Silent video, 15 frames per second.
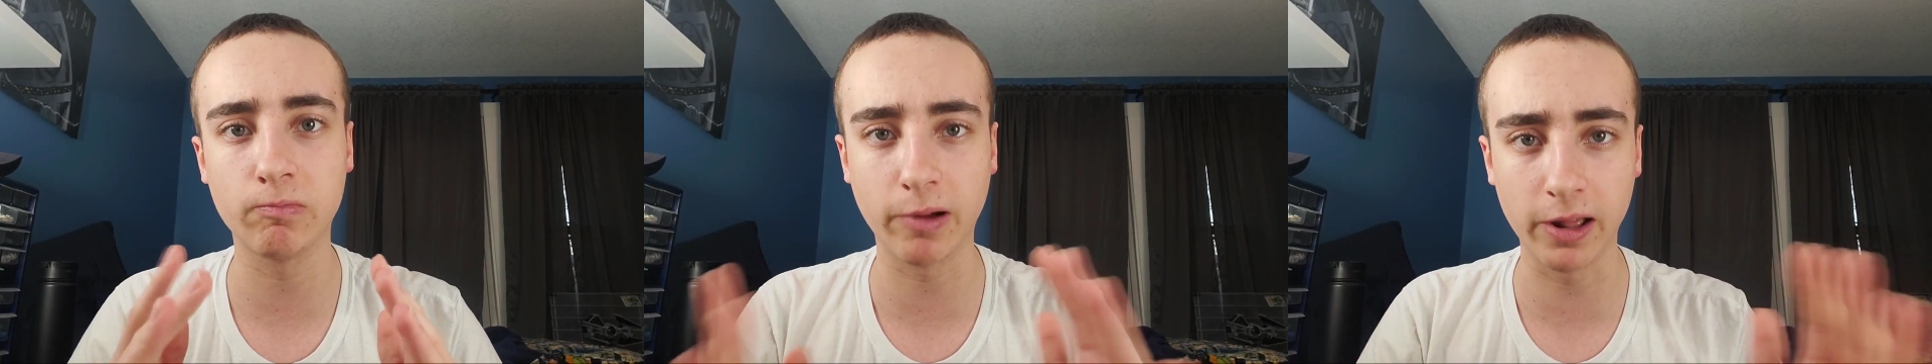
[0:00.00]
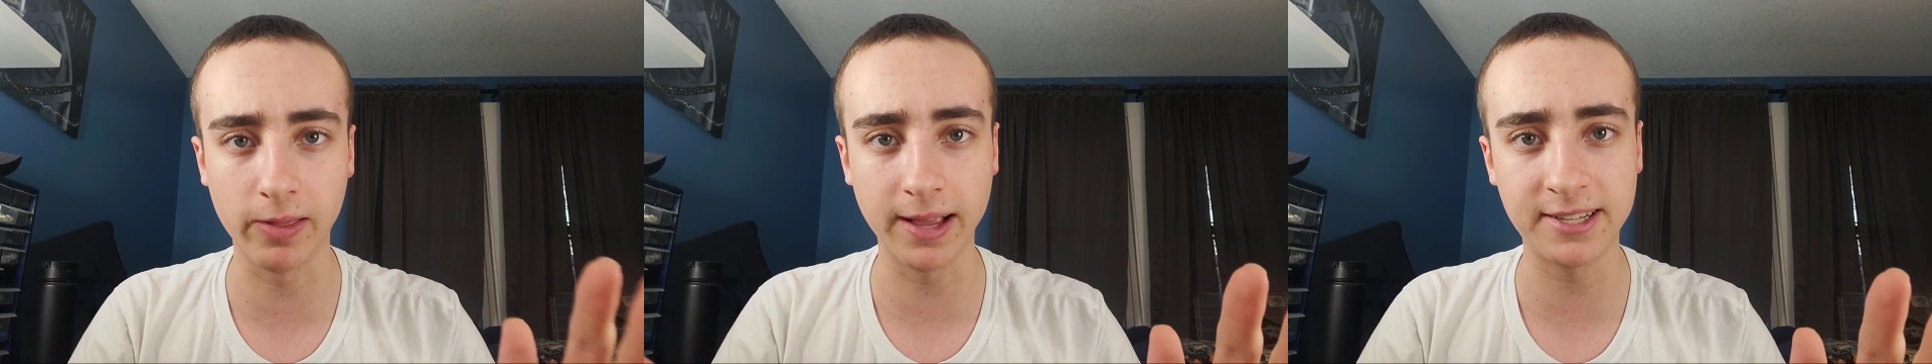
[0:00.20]

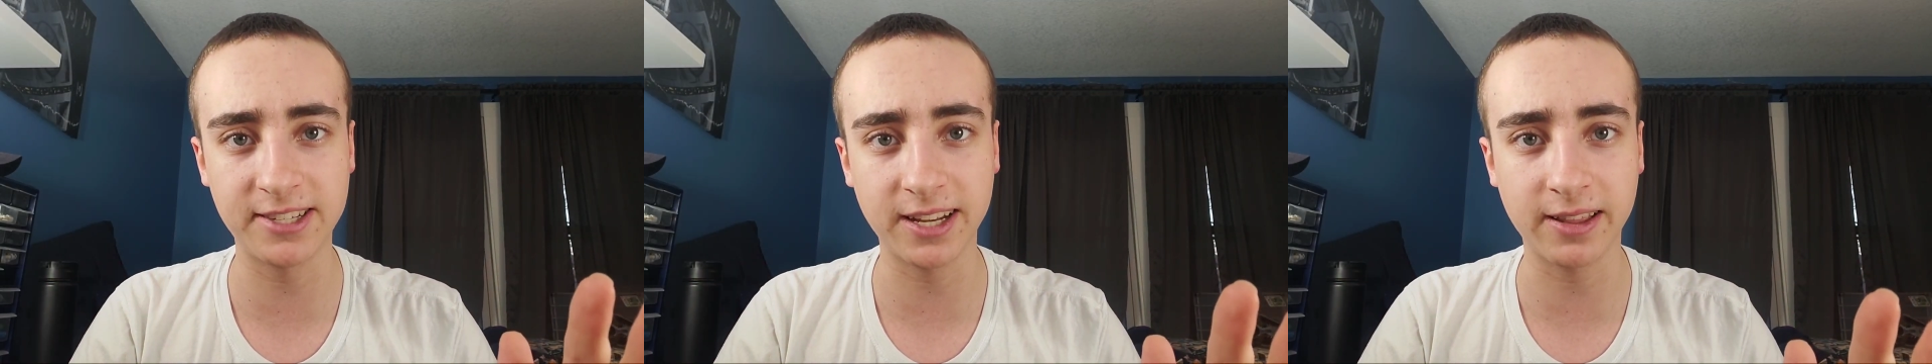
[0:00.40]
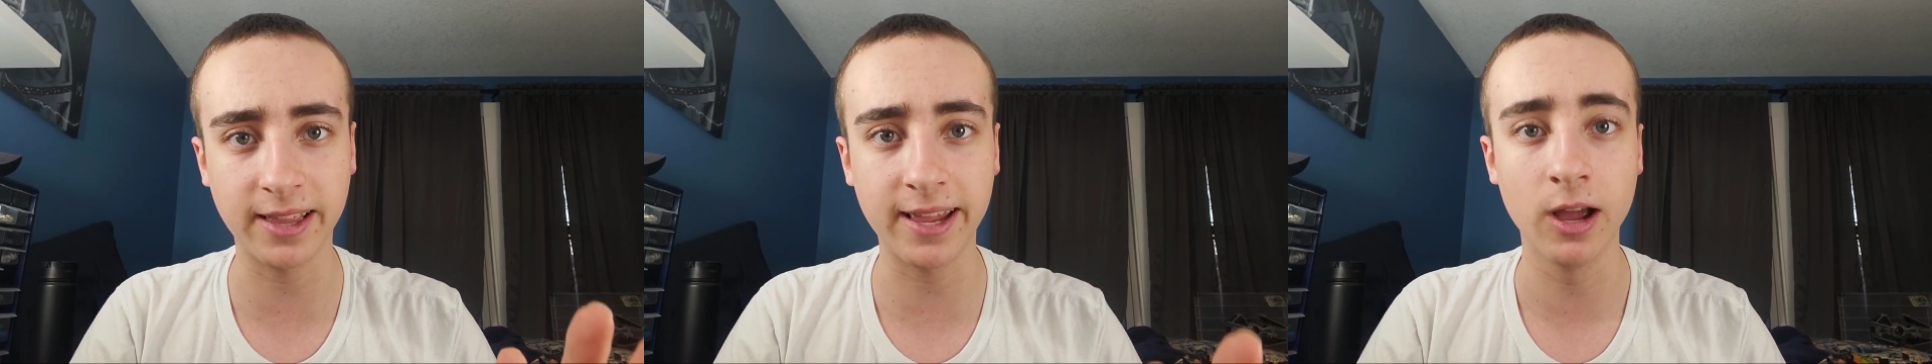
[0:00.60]

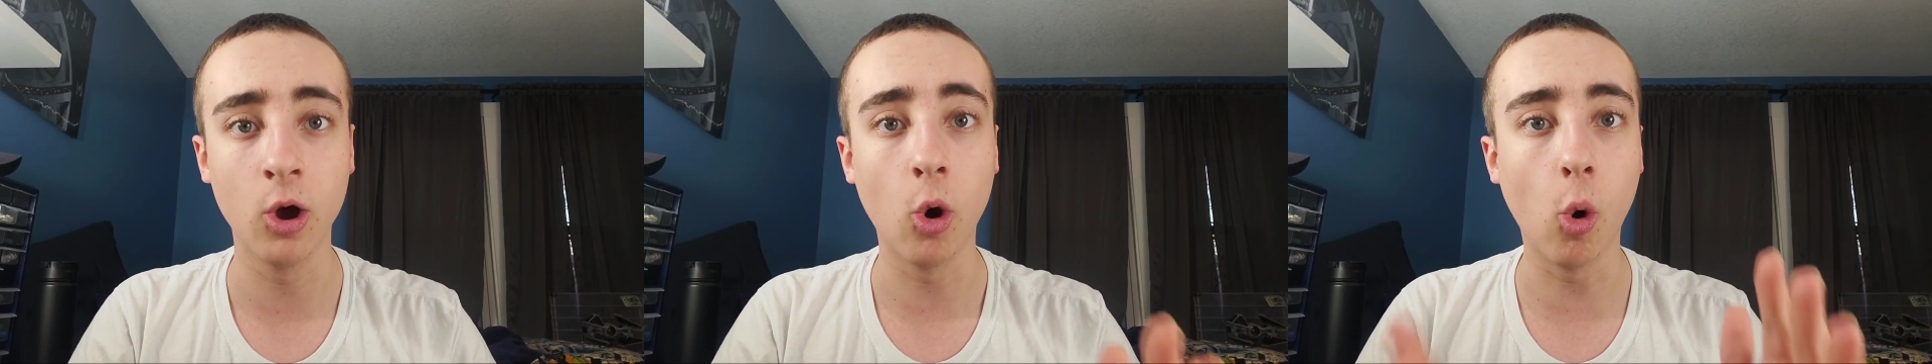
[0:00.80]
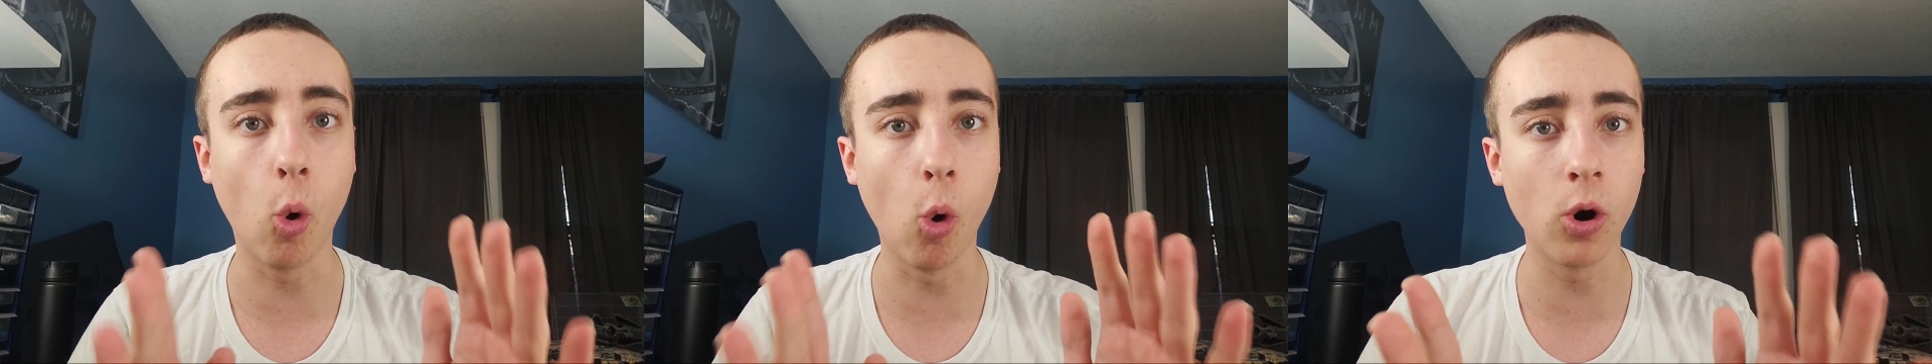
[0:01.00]
realistically,
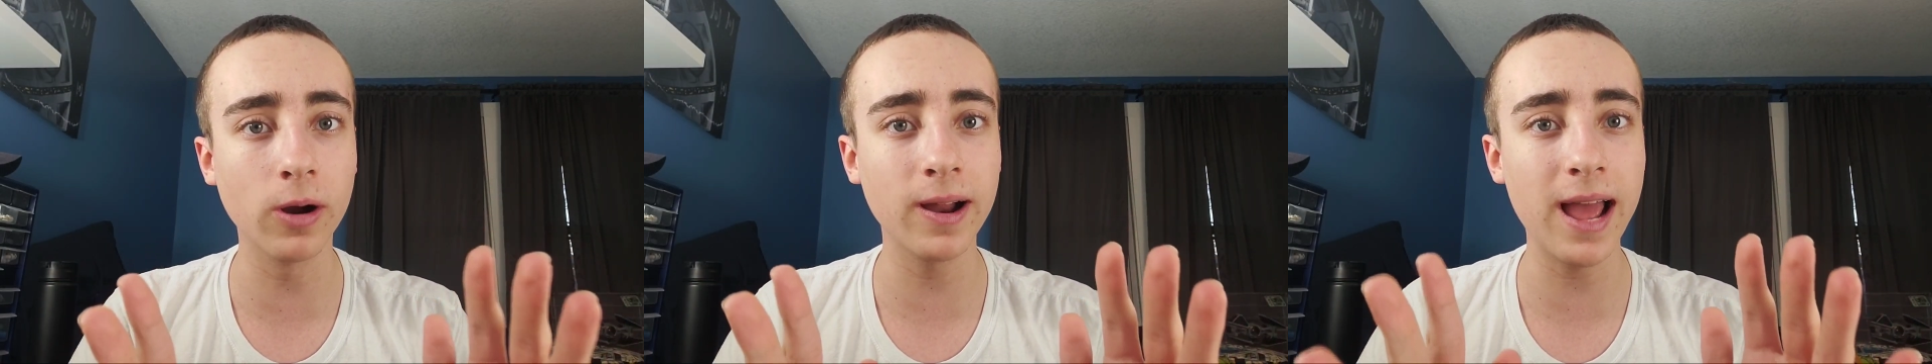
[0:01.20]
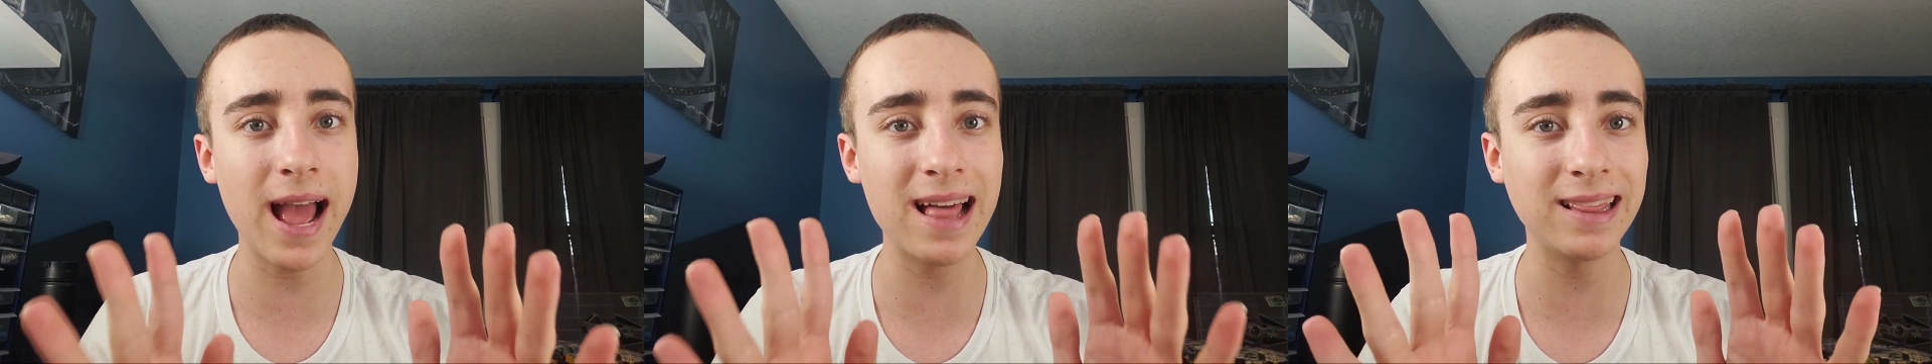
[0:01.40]
or